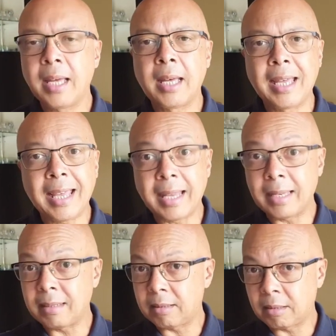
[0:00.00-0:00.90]
uh,
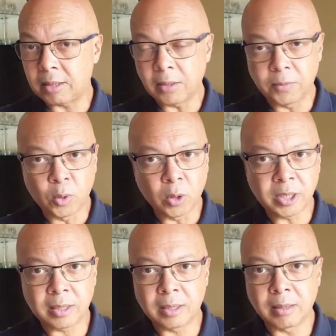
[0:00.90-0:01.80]
as, of
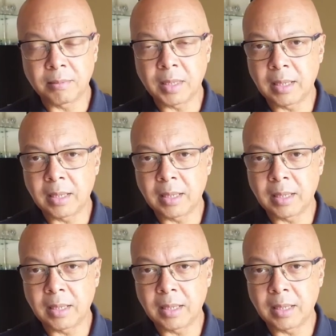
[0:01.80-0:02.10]
course,